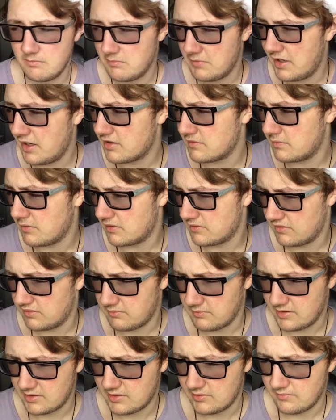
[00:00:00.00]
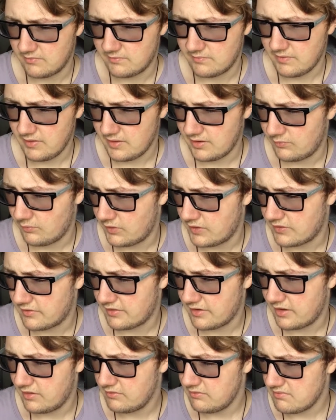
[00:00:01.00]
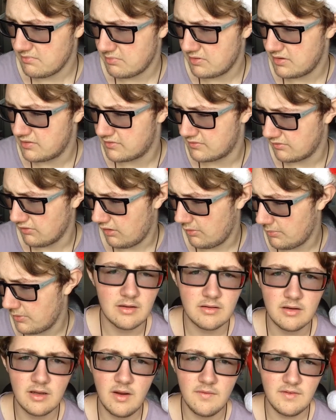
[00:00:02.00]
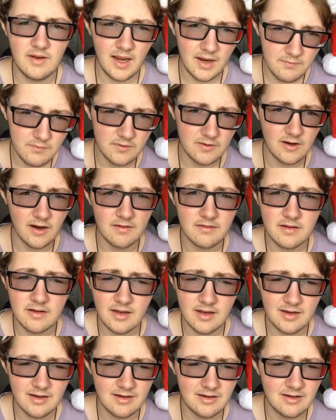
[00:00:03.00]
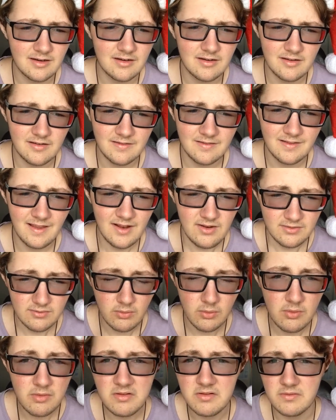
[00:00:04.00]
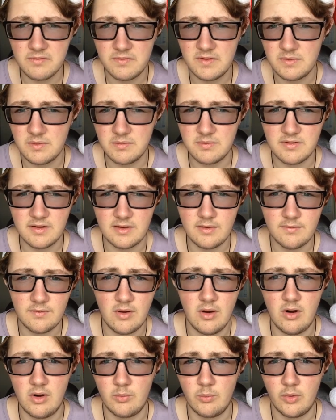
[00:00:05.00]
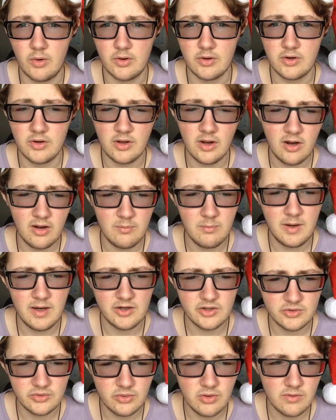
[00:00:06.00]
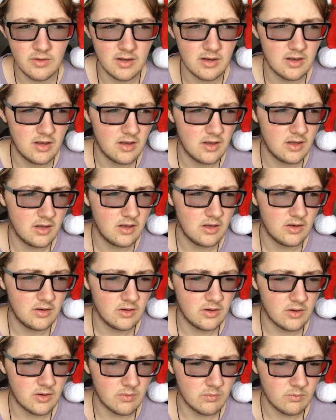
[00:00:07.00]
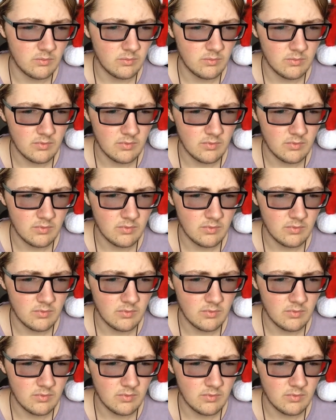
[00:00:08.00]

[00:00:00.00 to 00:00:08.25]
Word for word: My Xbox is making fucking weird sounds, please stop. Yeah, so you have to advertise it, and that's also 50% of the hard work. You gotta make sure that, you know,